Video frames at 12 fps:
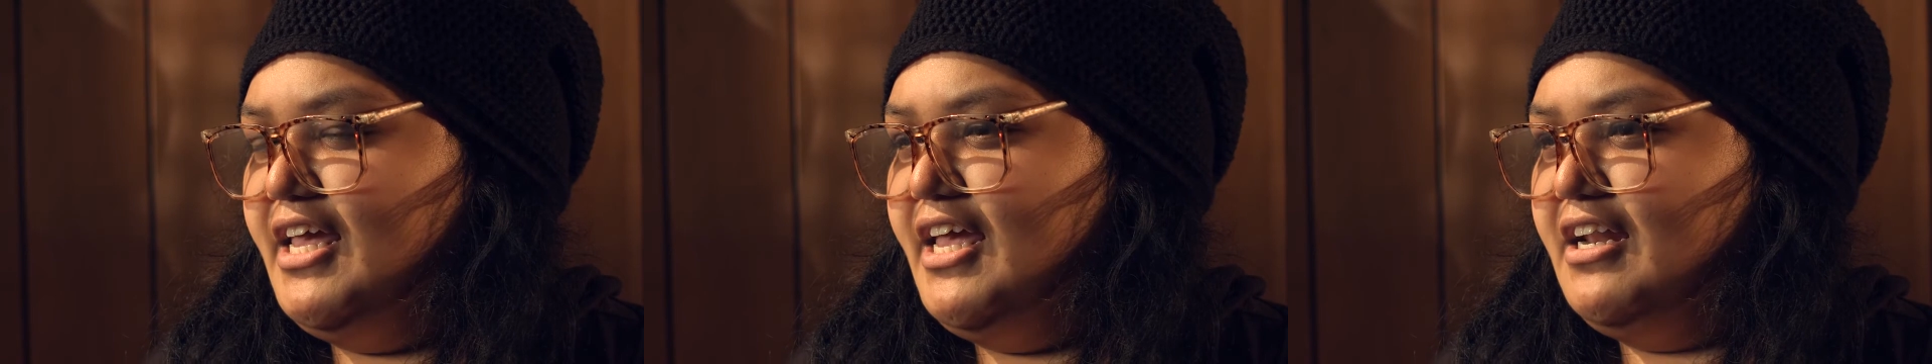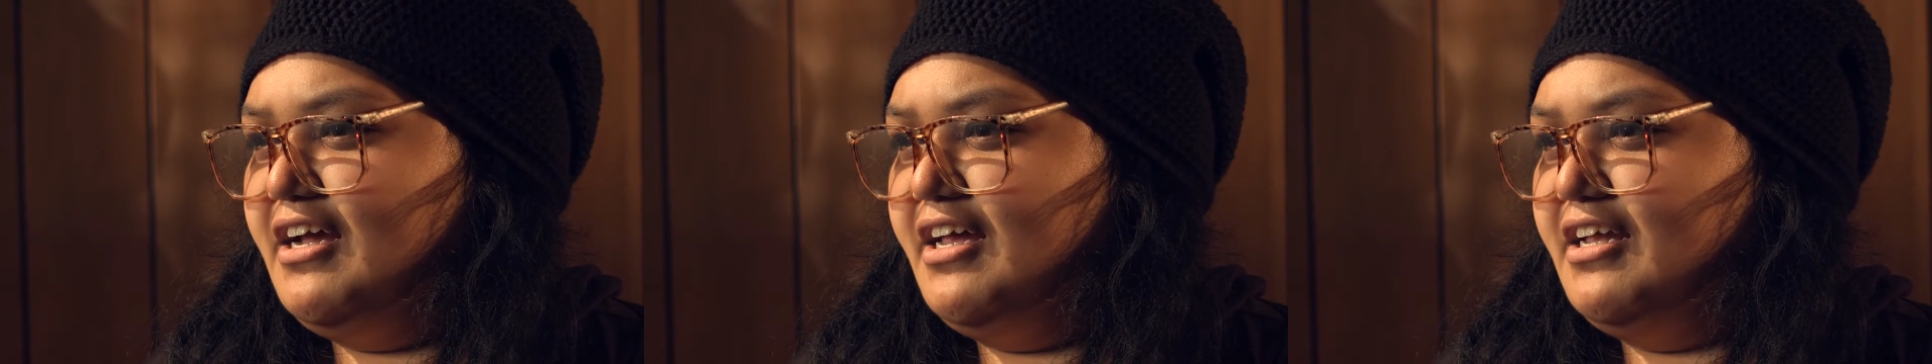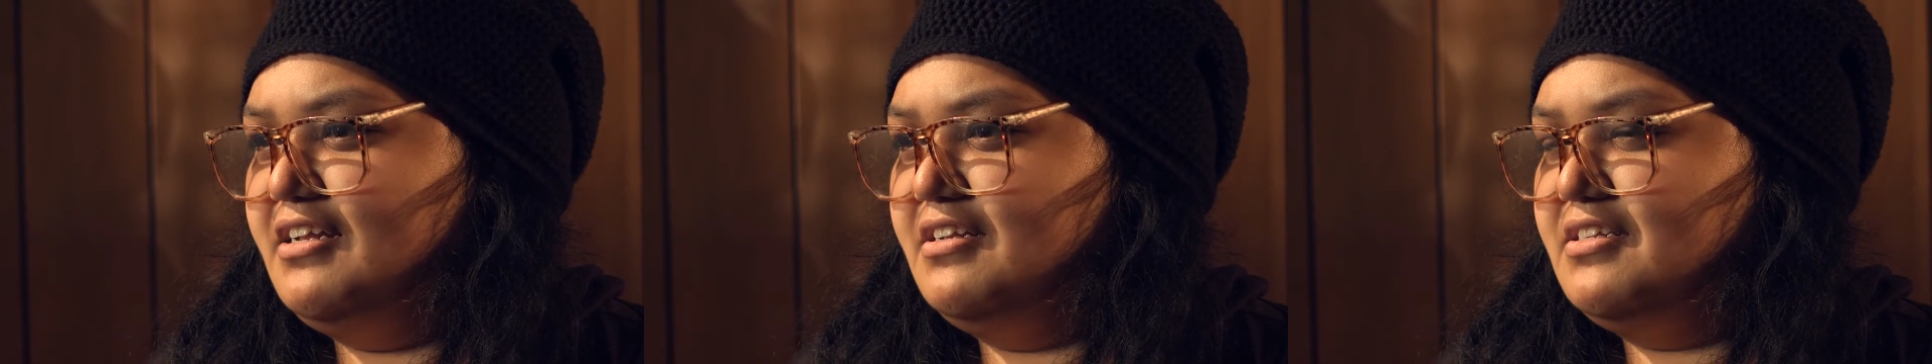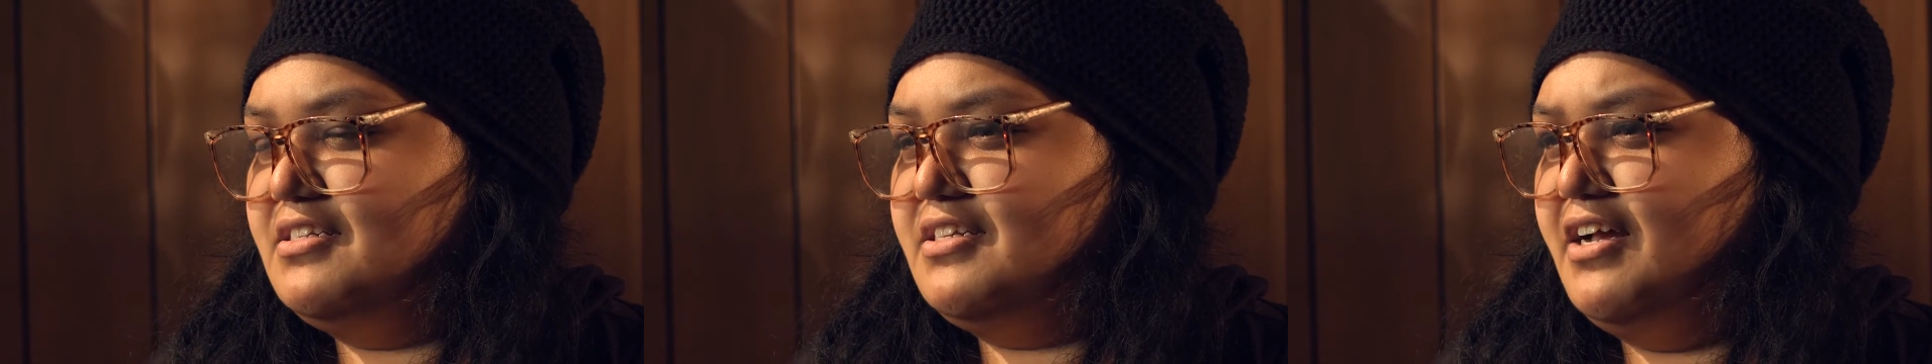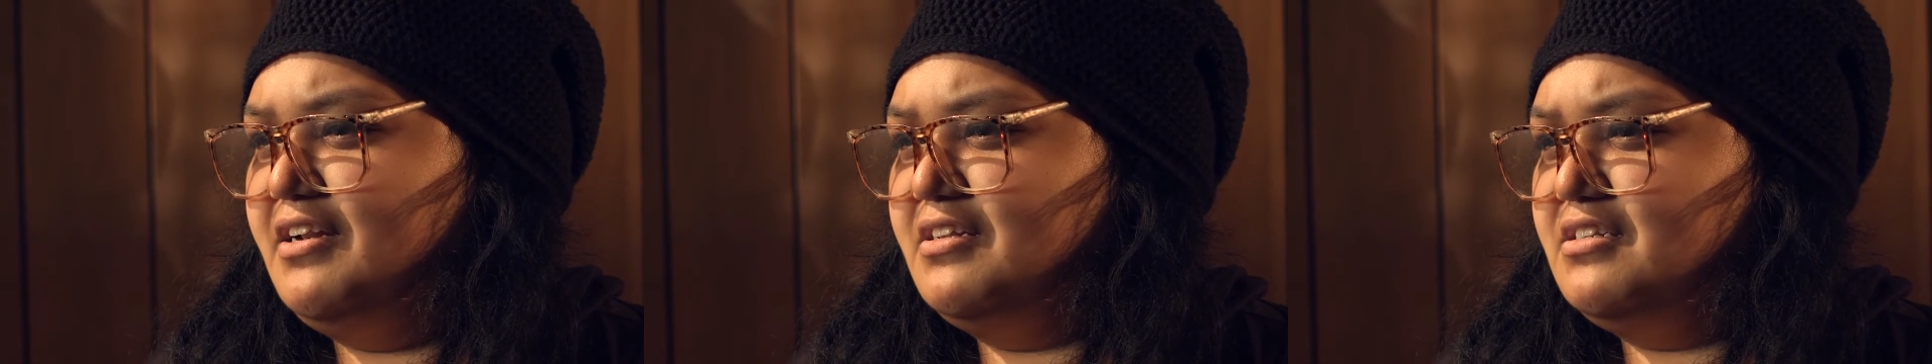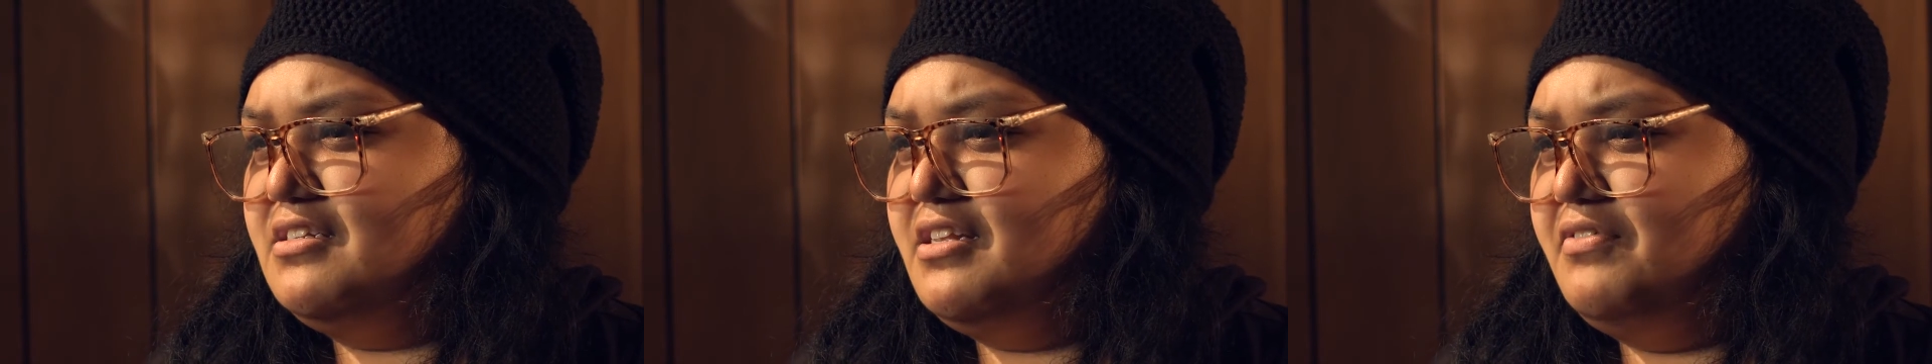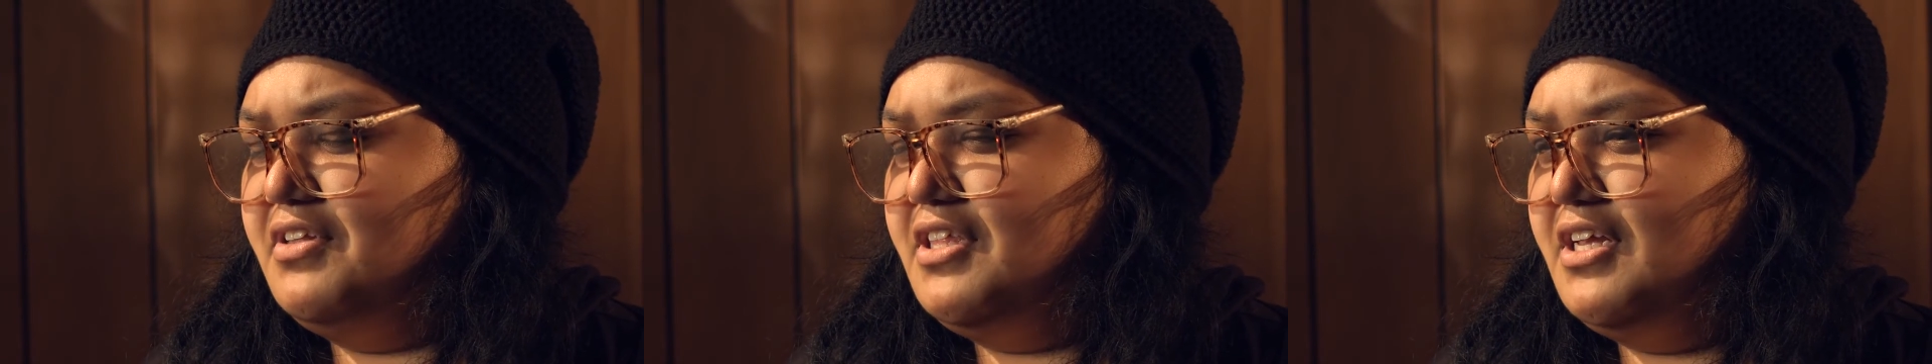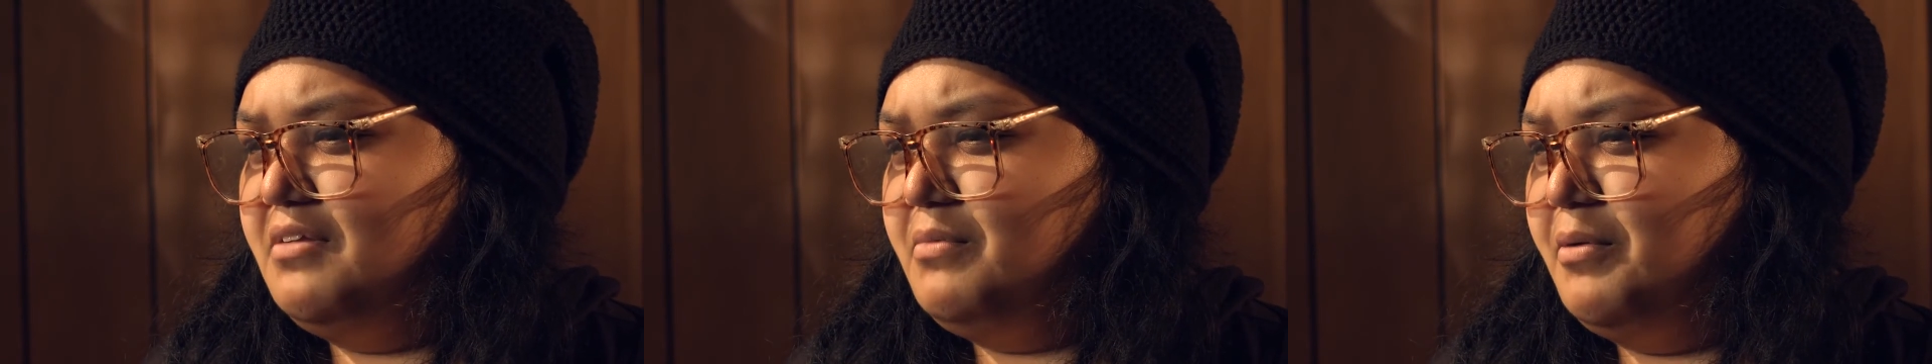and I silenced
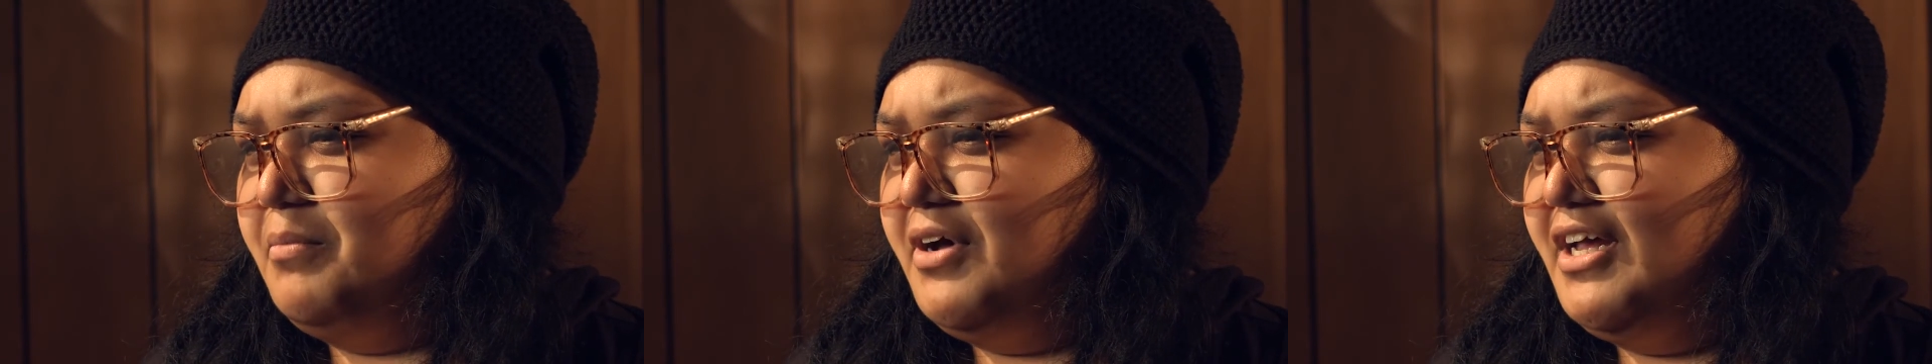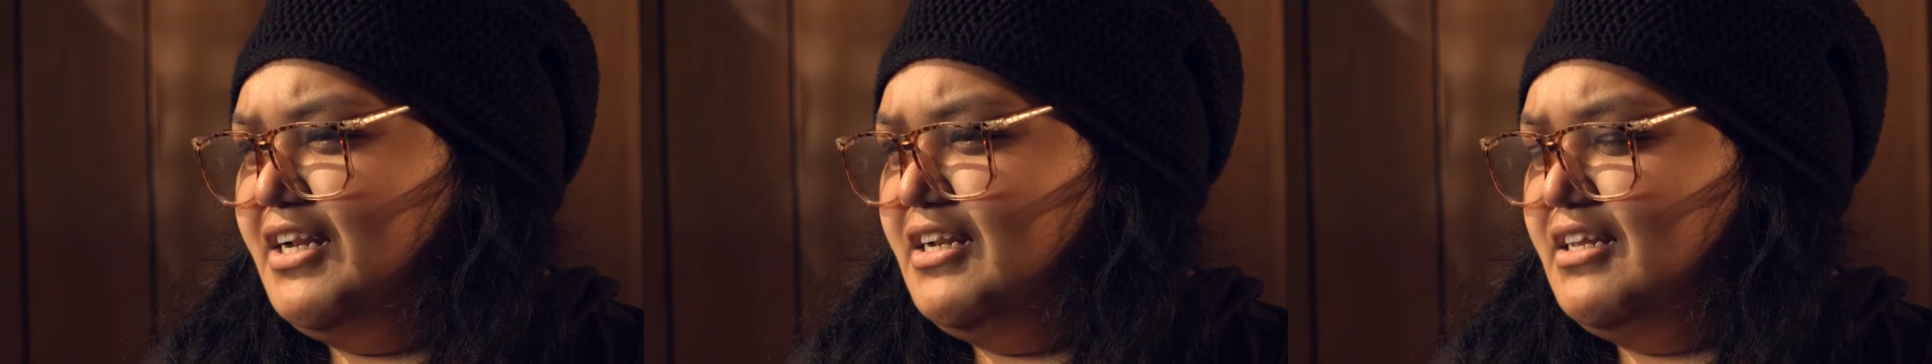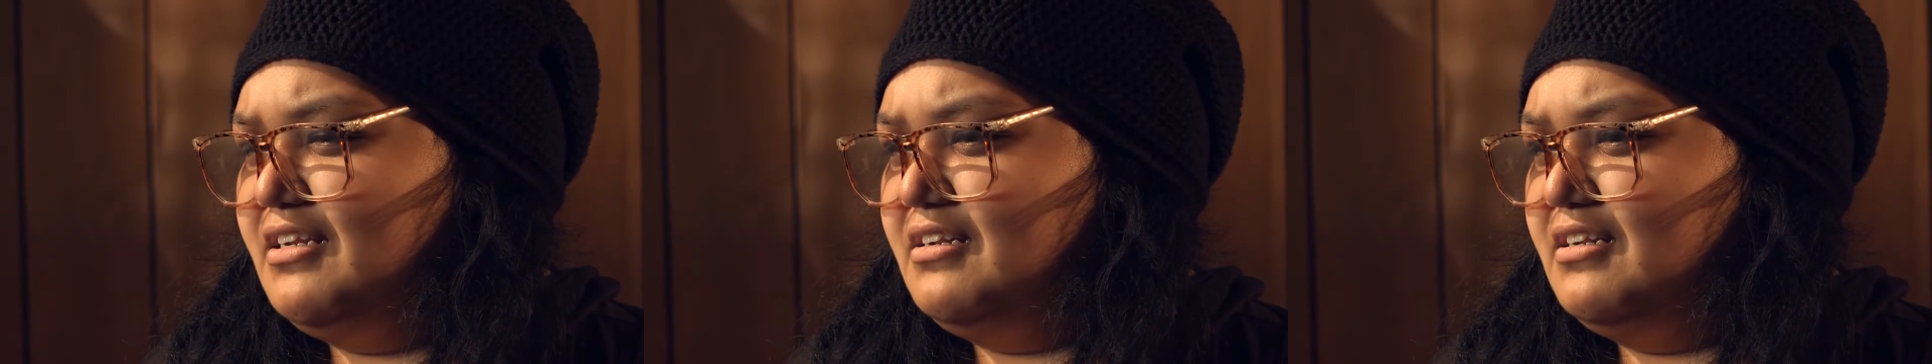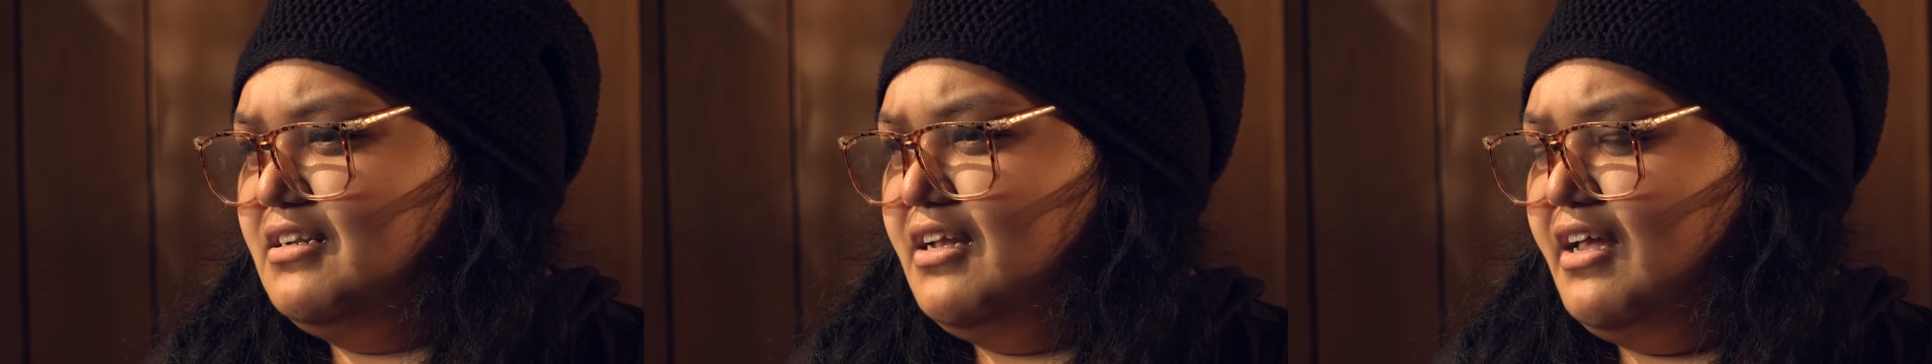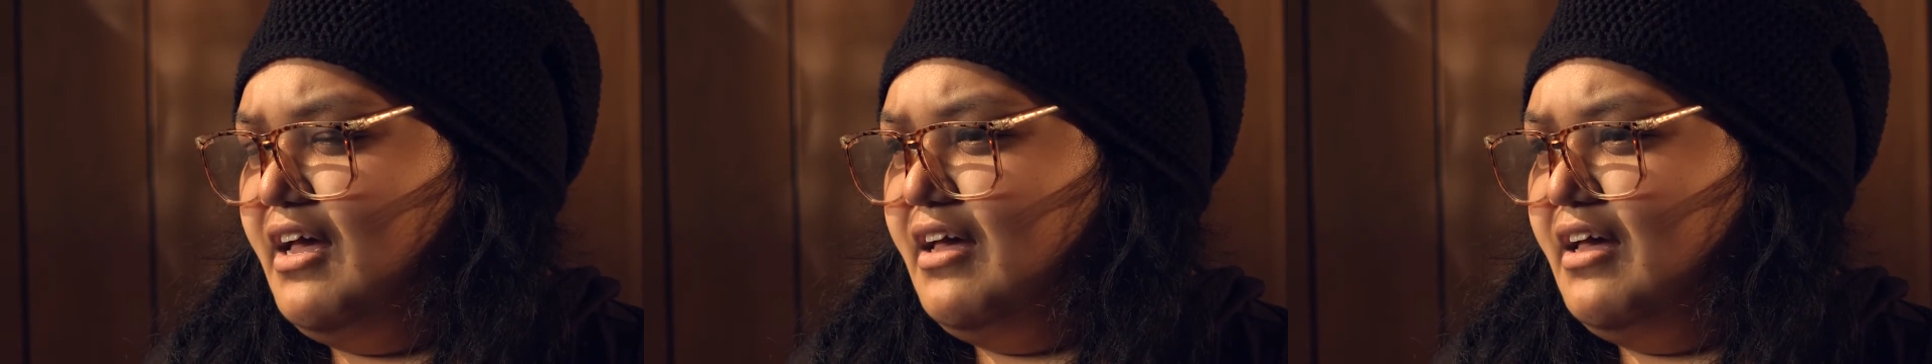everything in my mind and